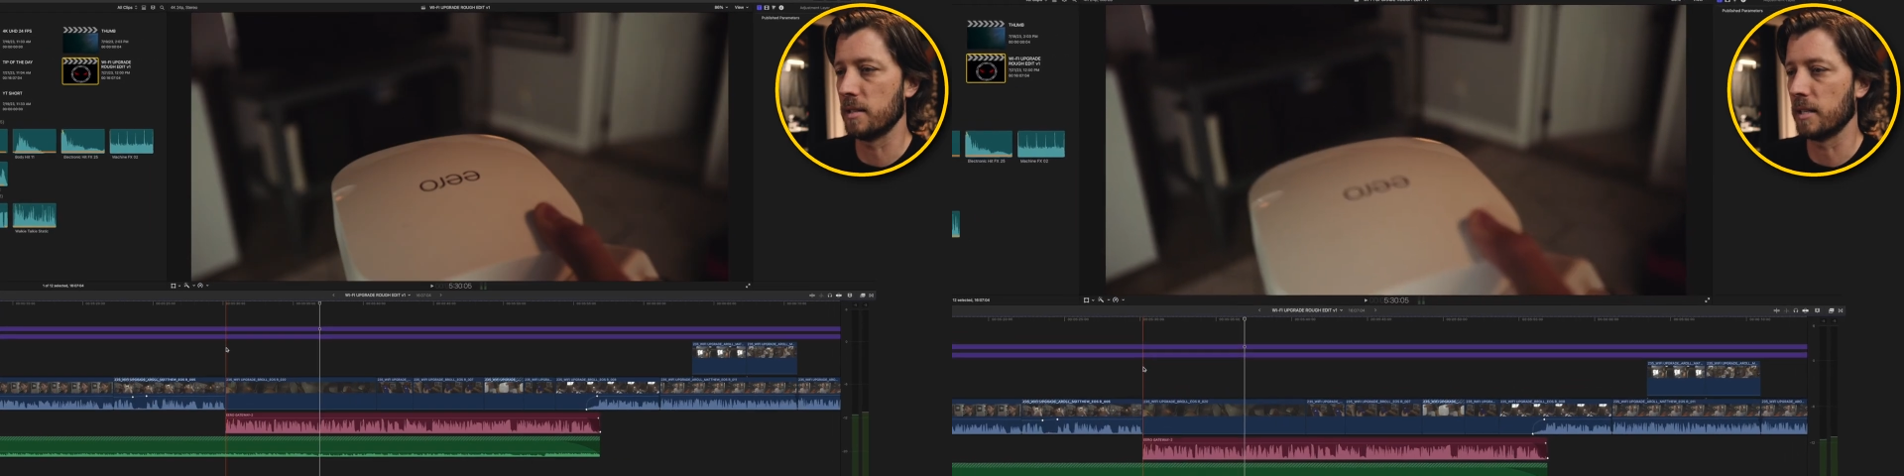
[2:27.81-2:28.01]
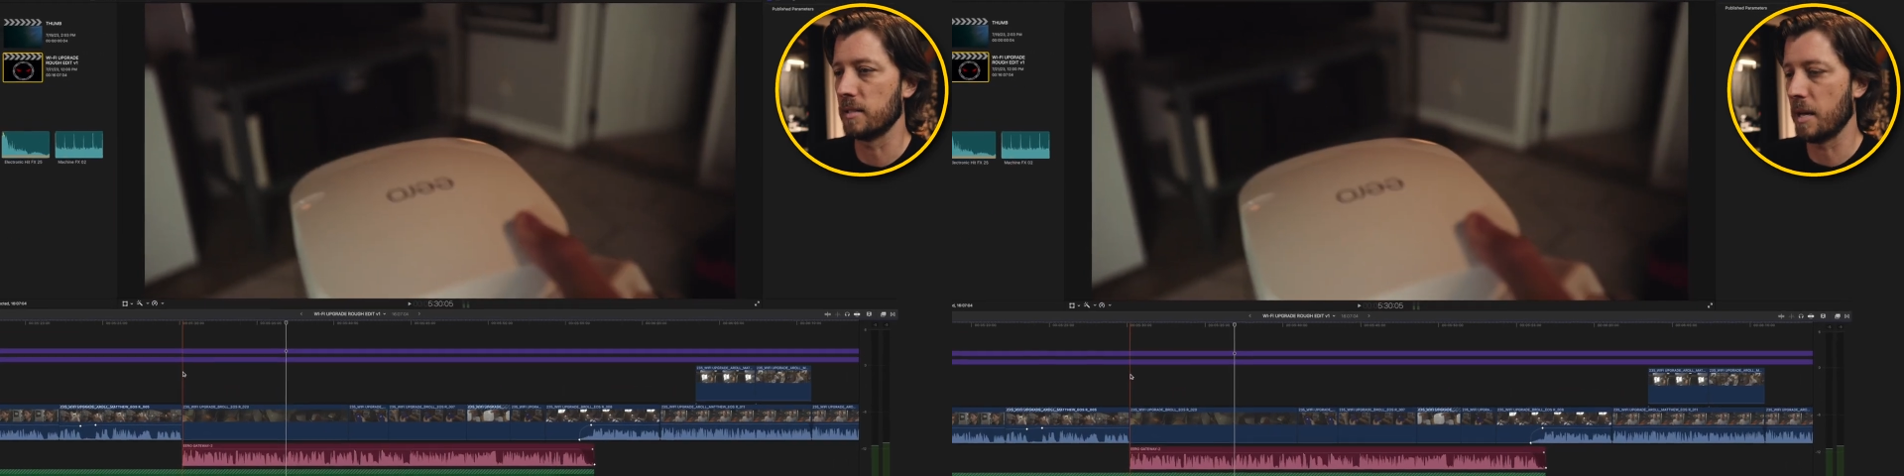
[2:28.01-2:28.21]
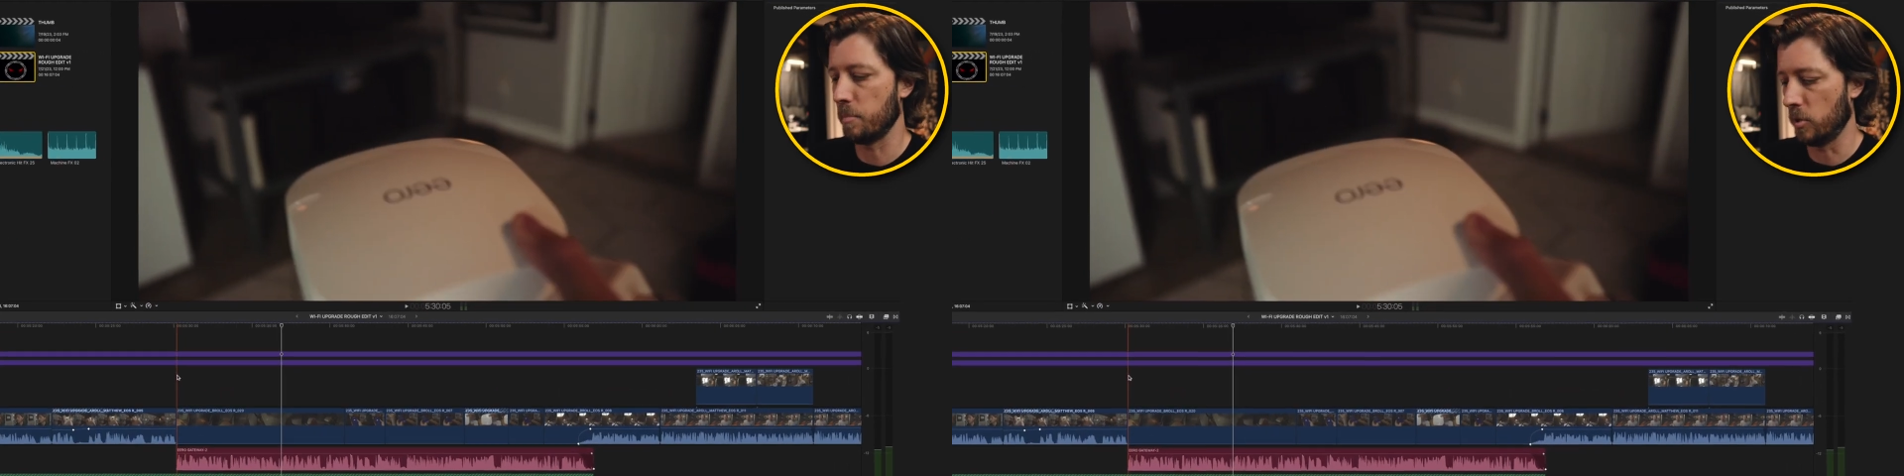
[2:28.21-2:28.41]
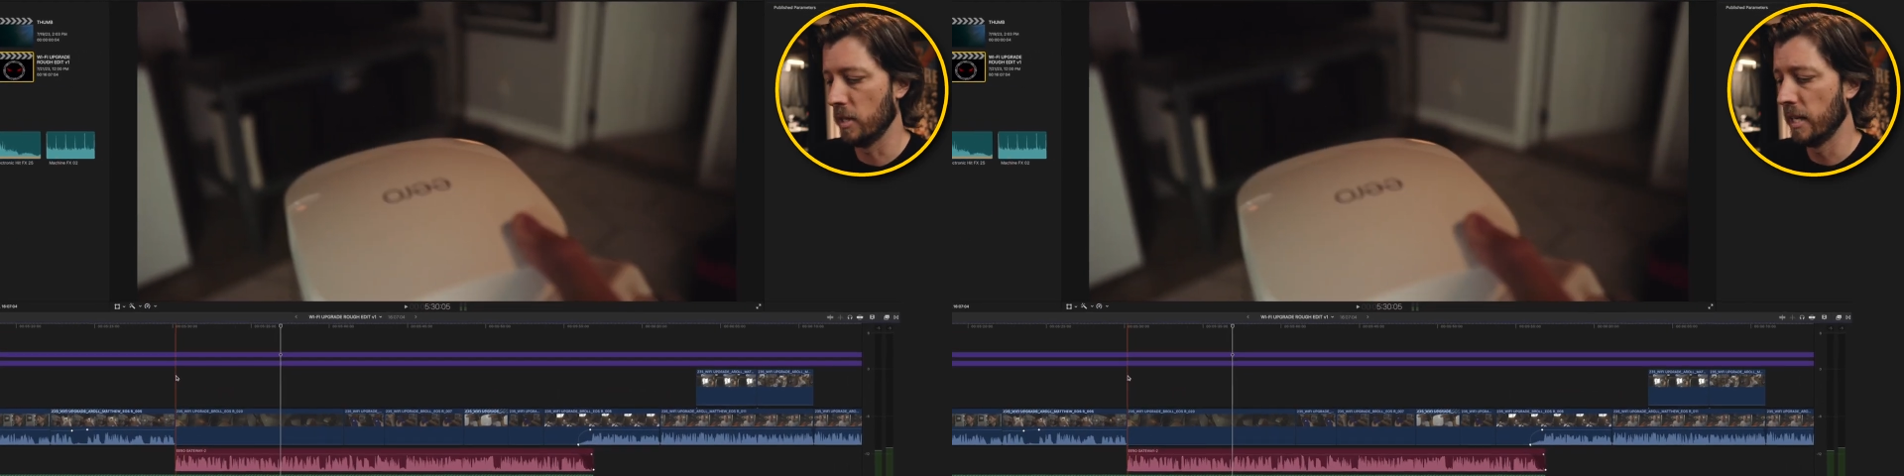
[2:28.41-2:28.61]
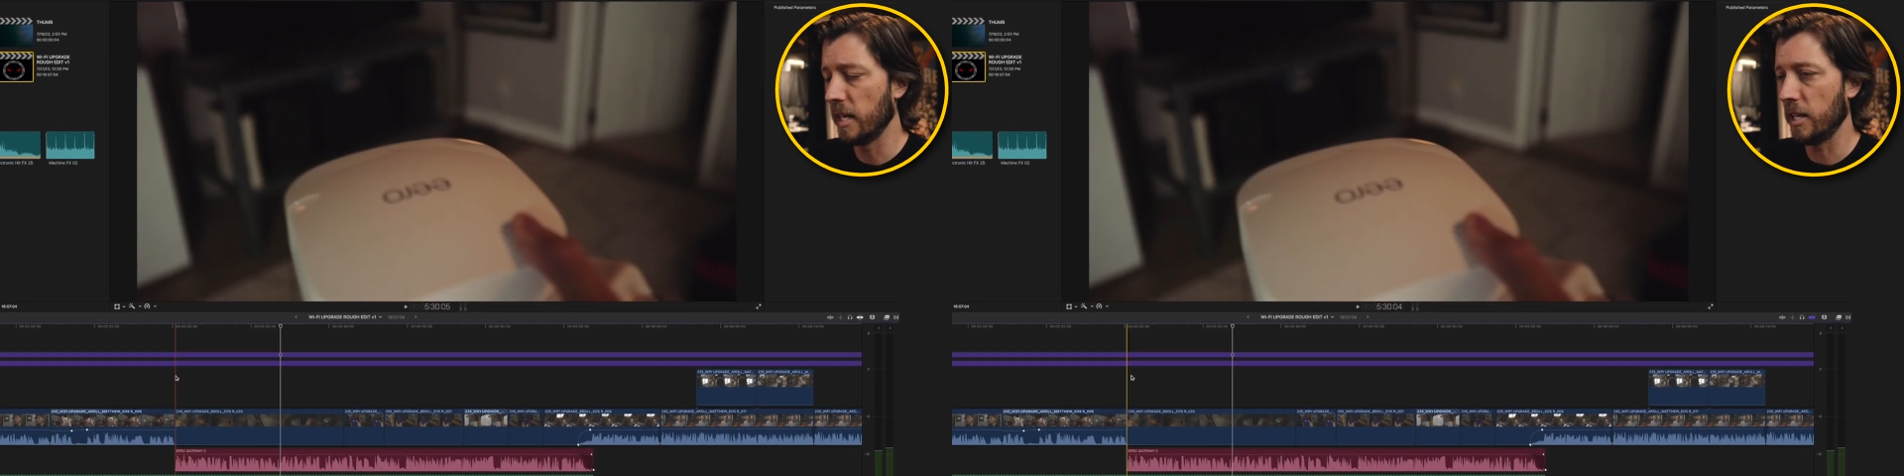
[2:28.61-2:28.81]
an
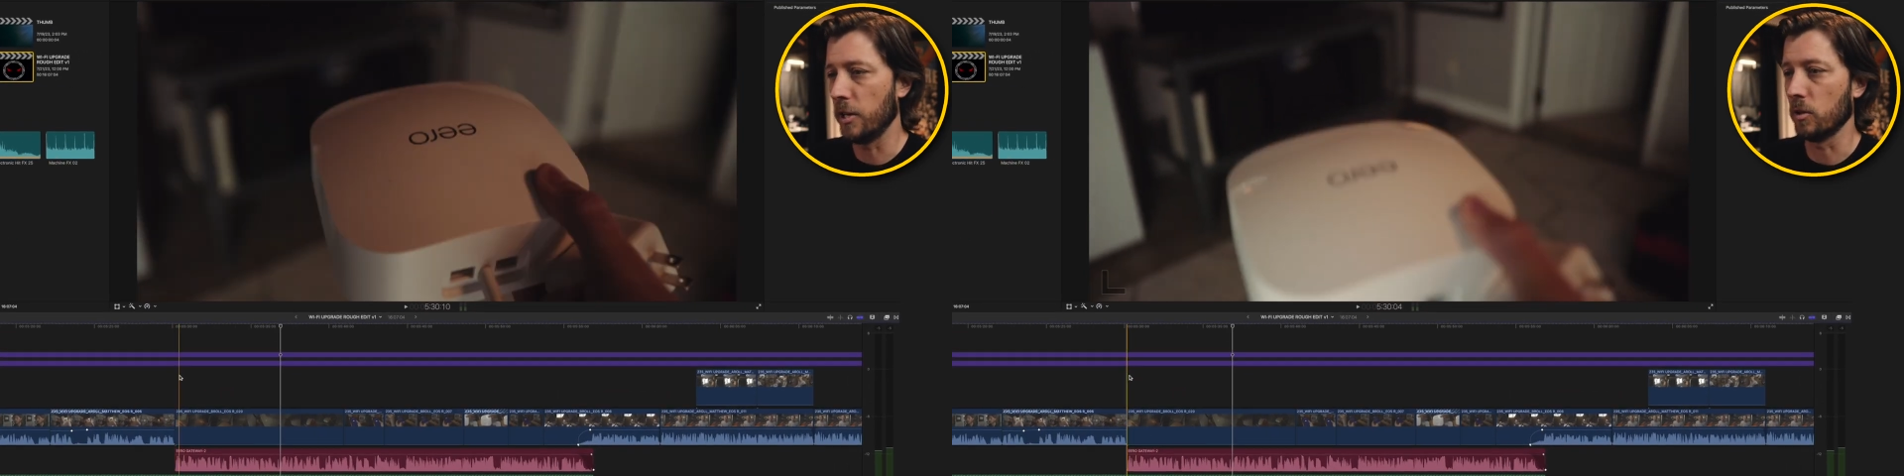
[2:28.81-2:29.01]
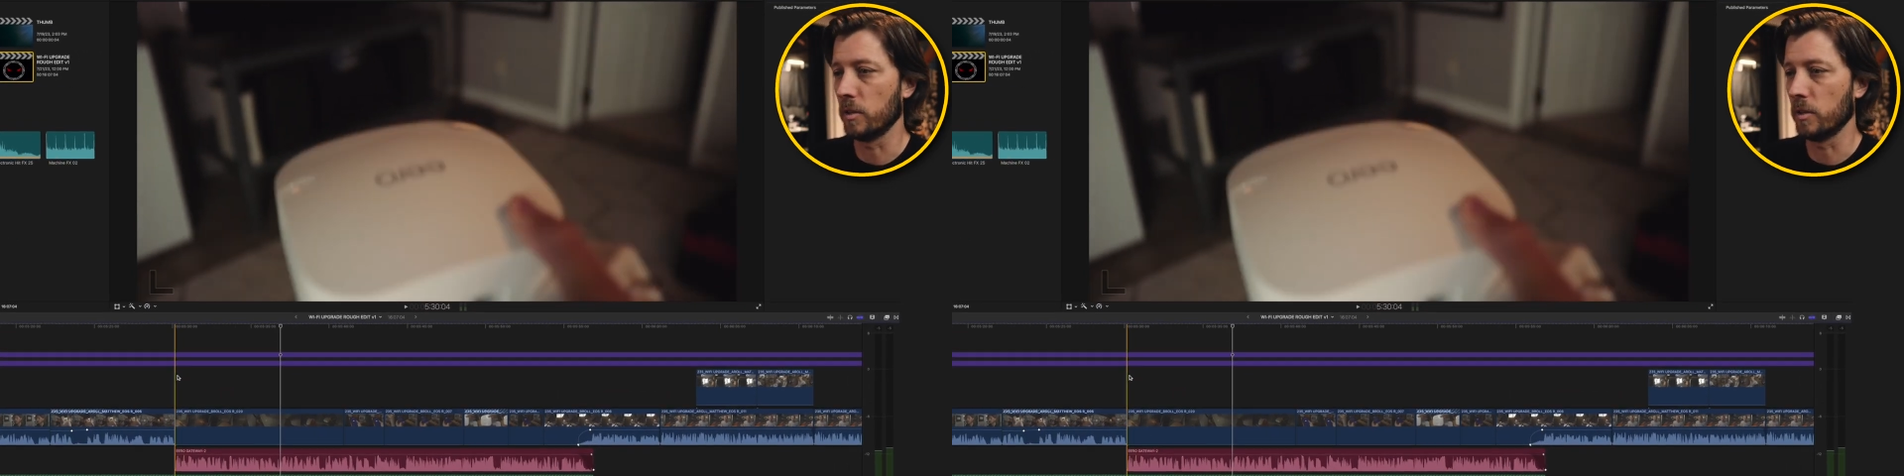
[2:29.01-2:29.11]
example here.